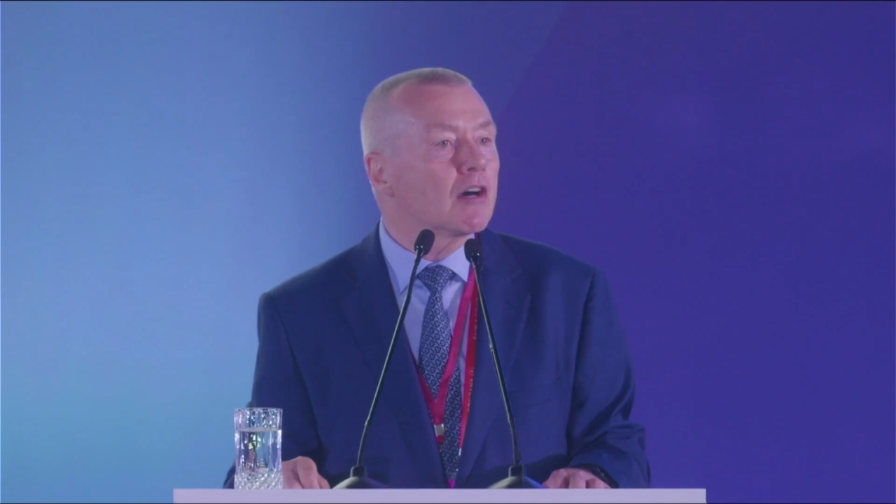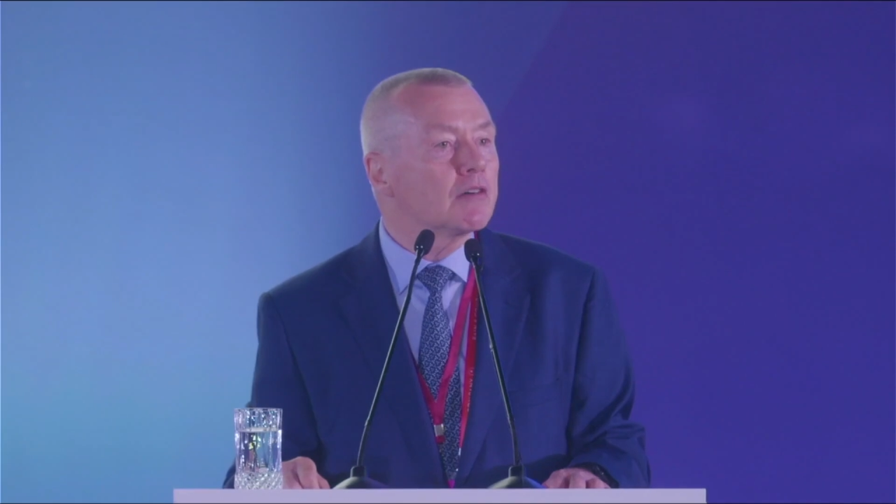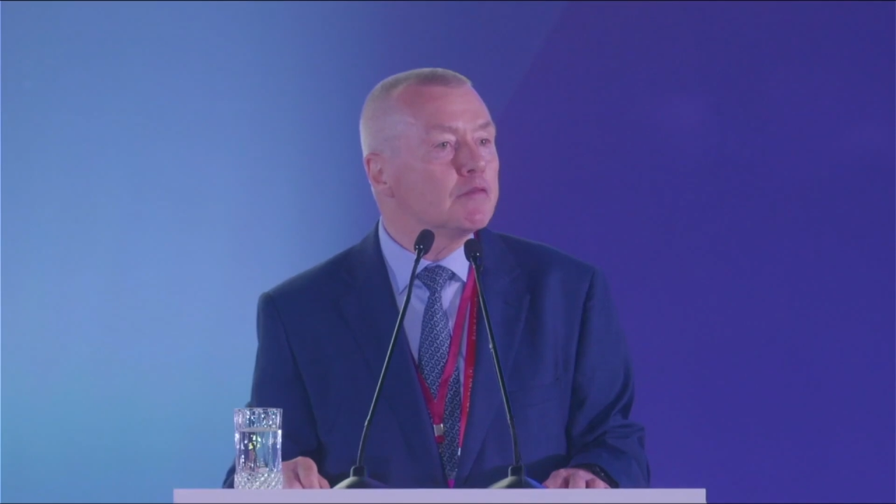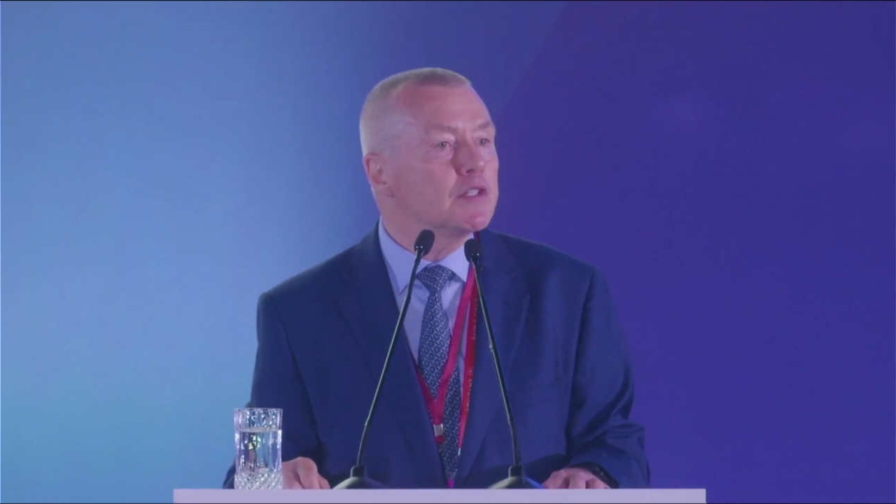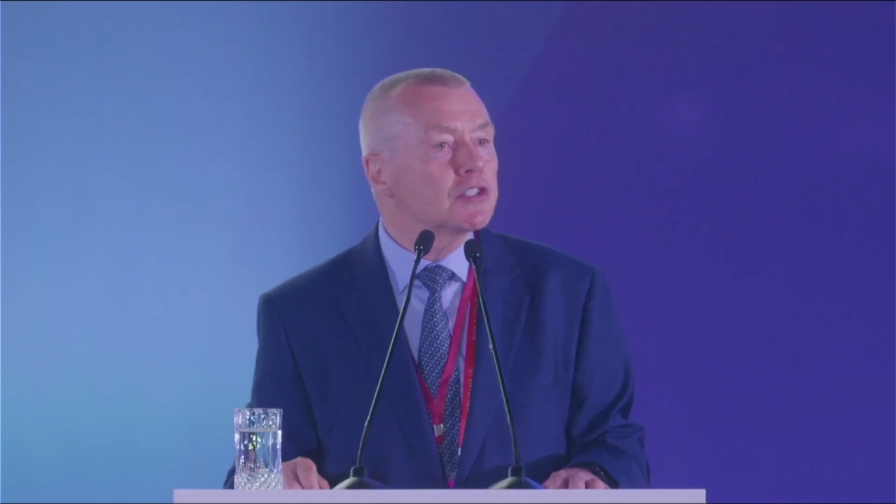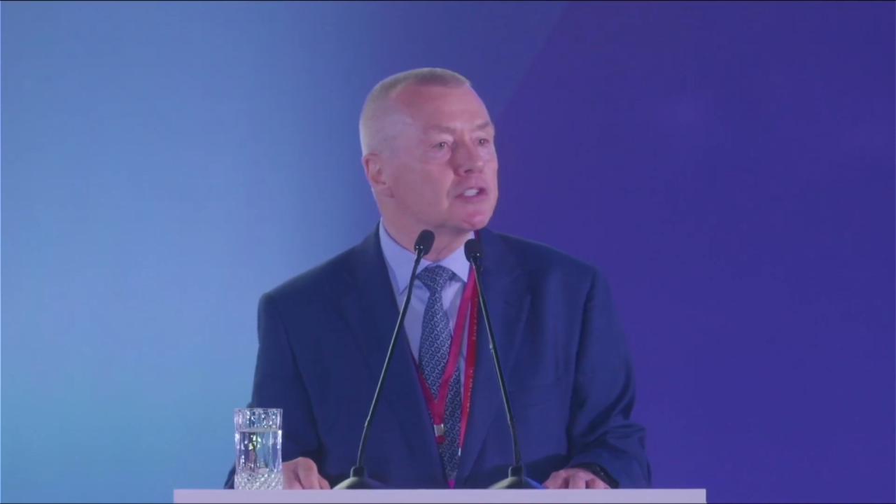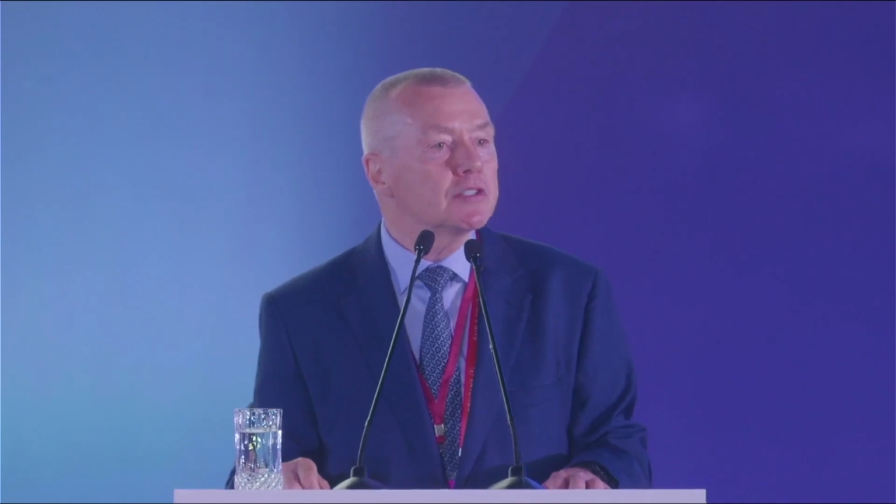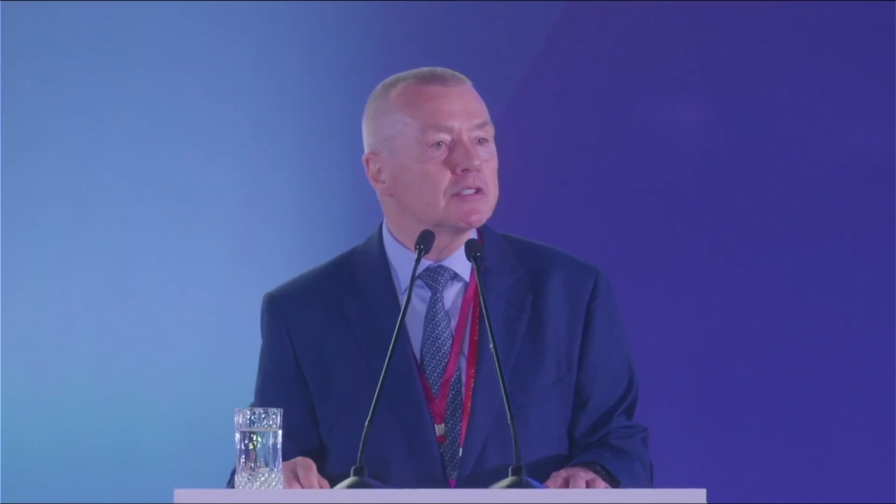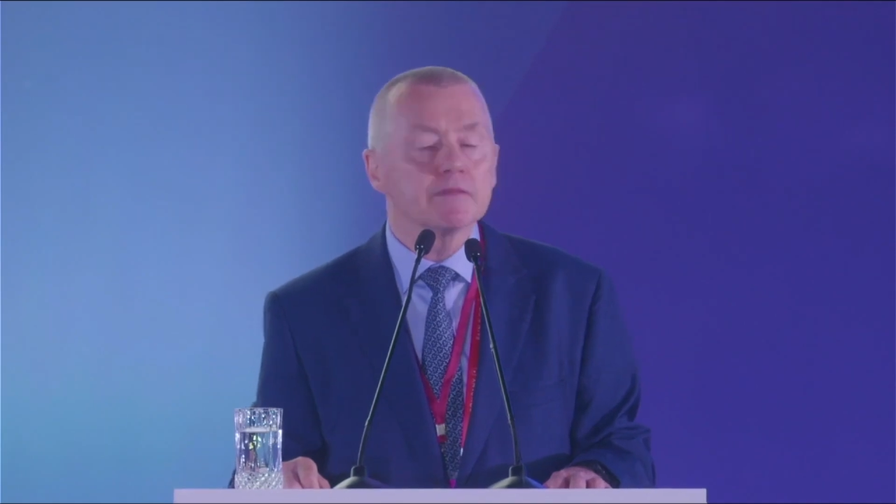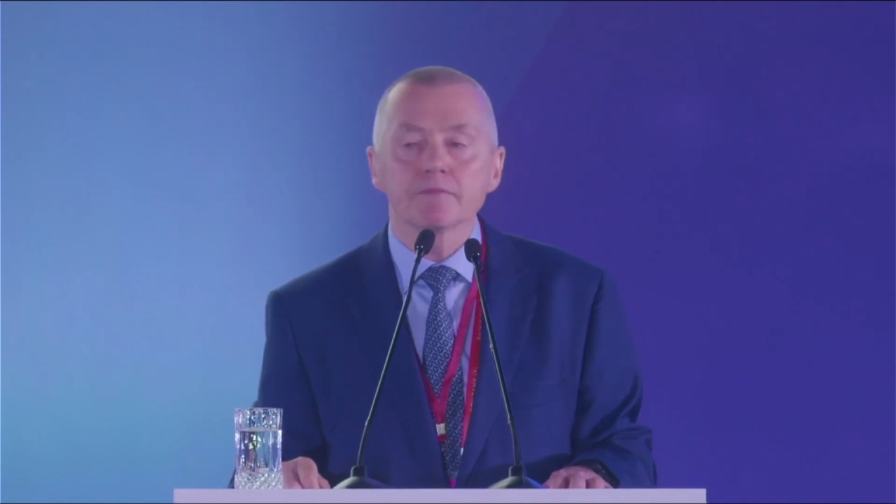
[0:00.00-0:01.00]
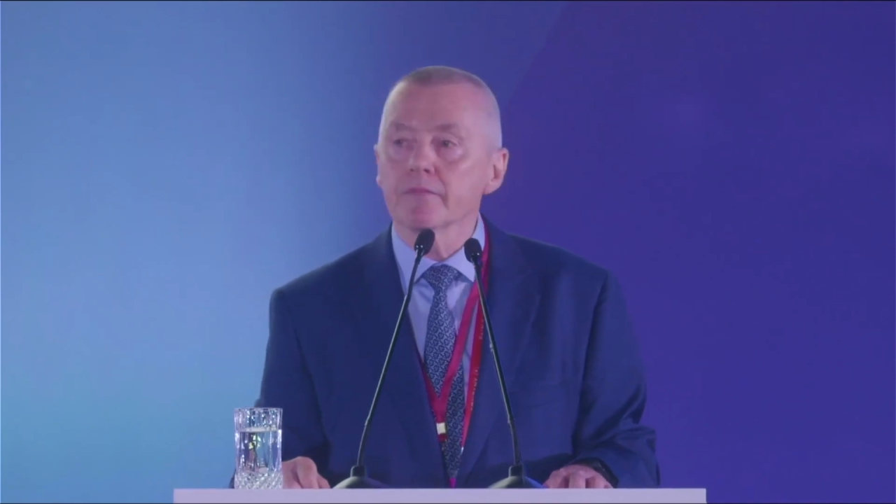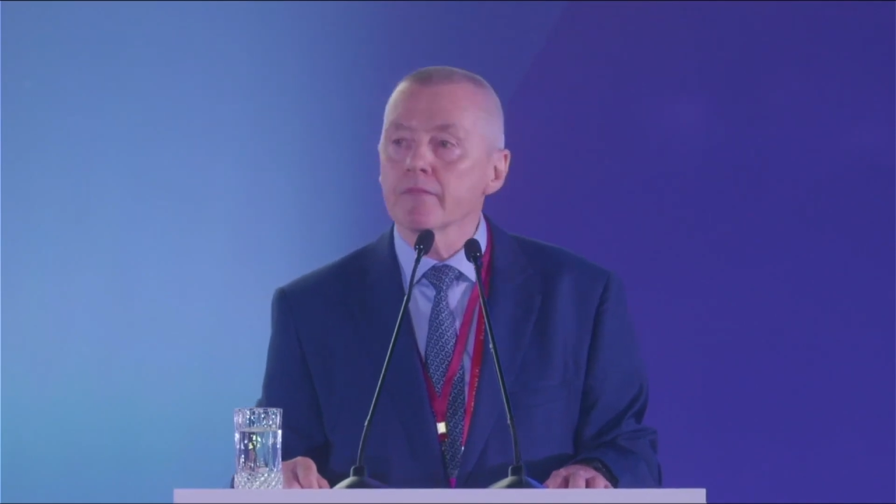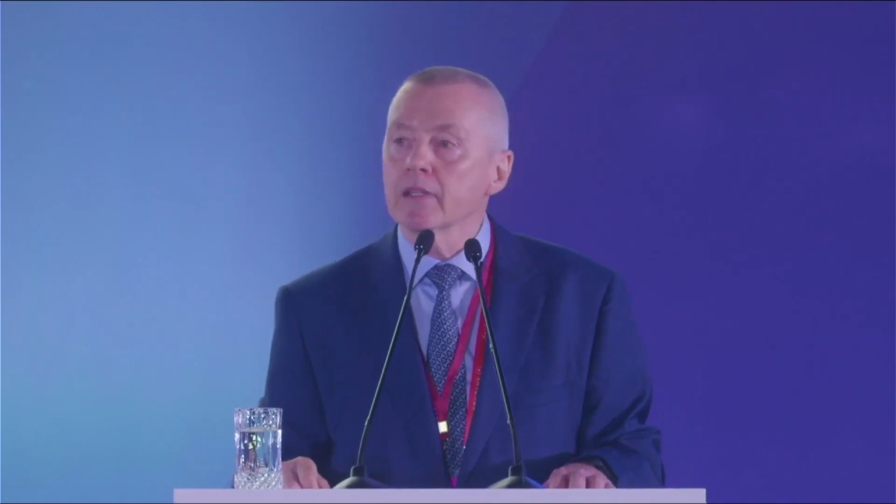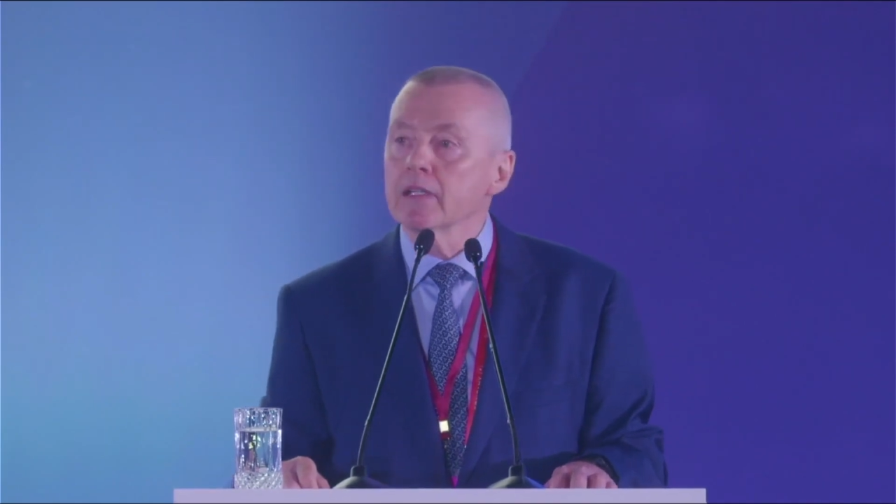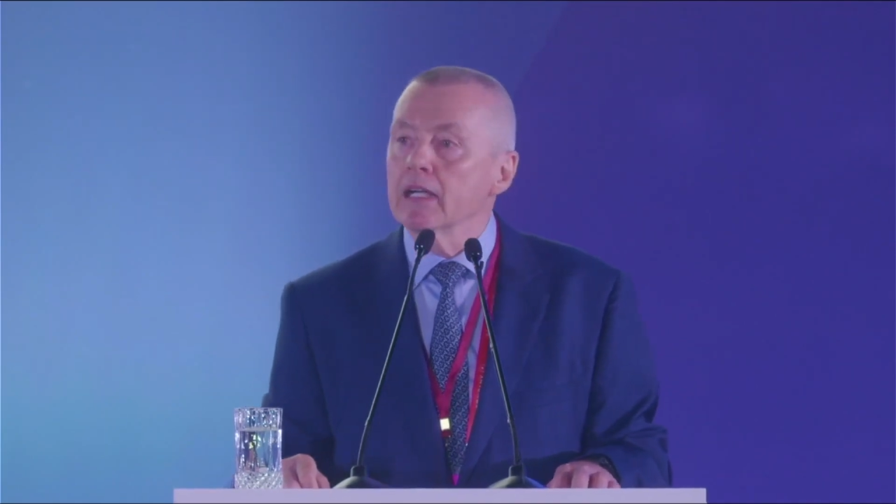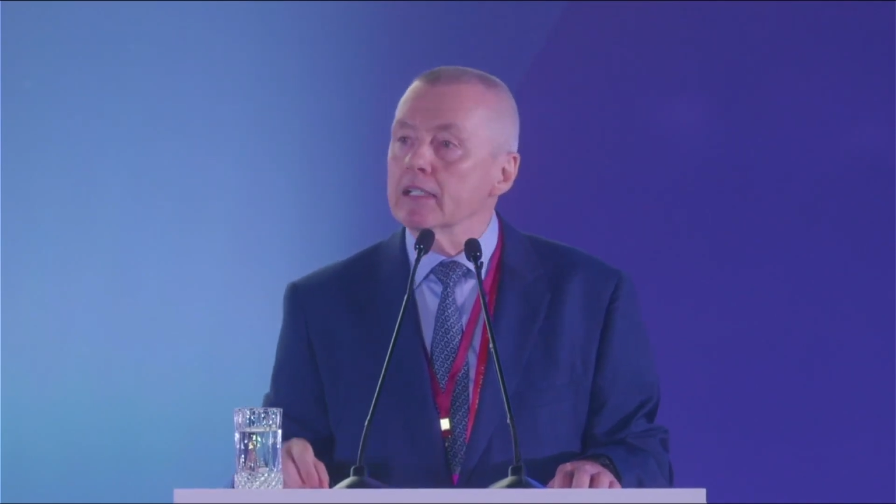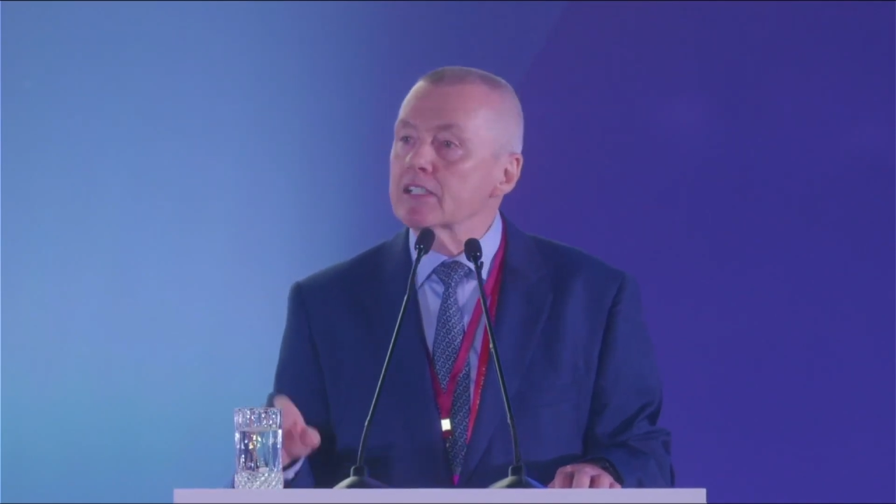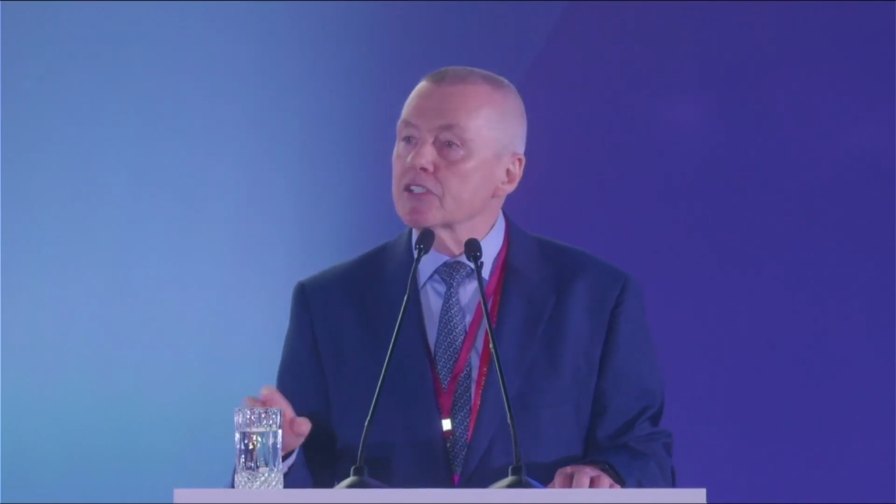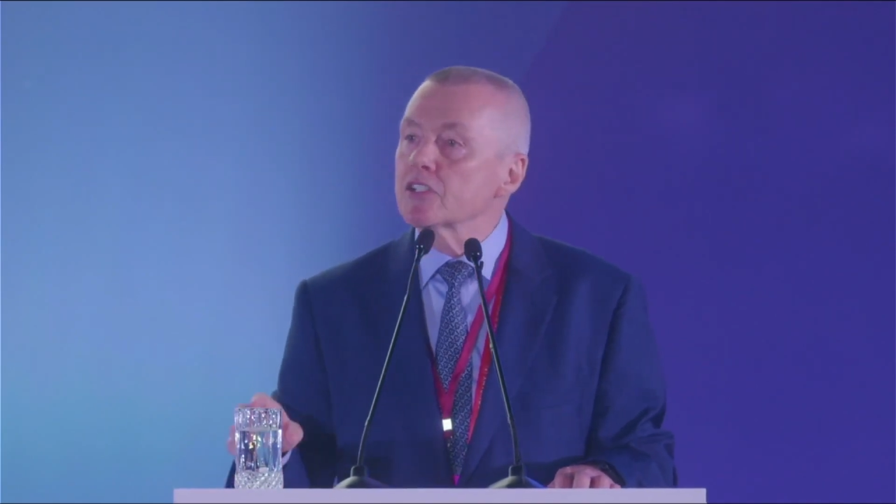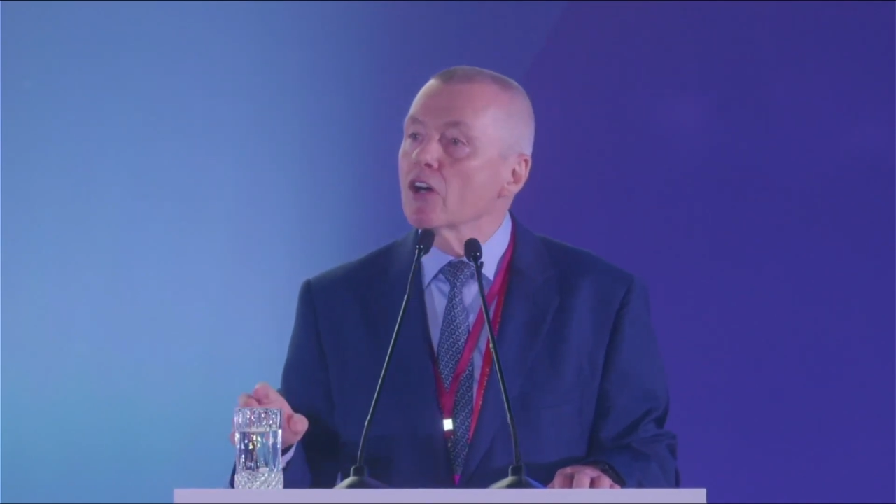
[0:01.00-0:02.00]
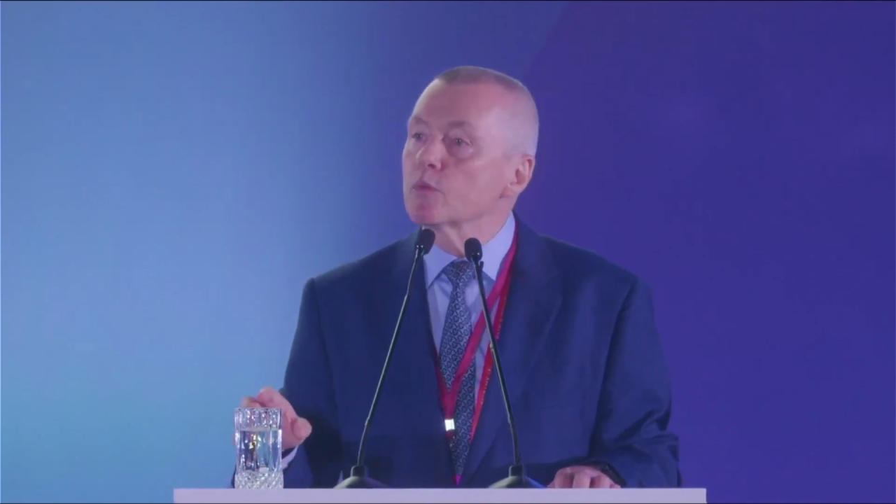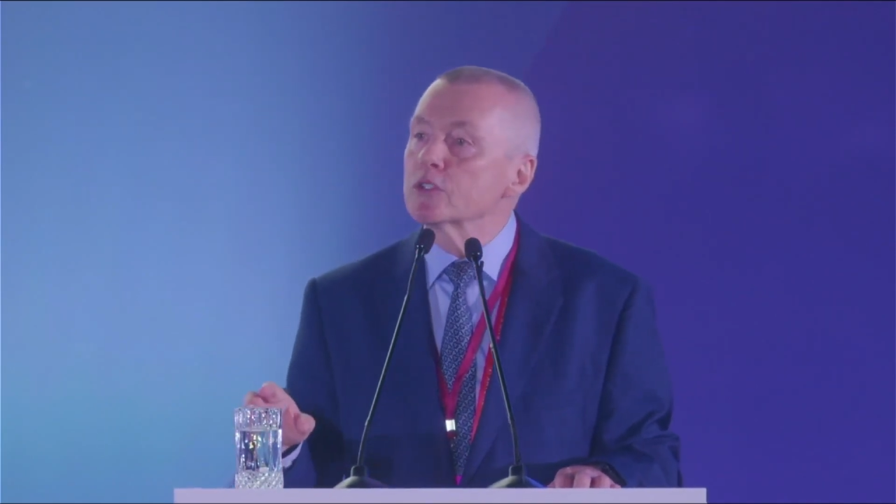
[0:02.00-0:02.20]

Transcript: efficient. And let's start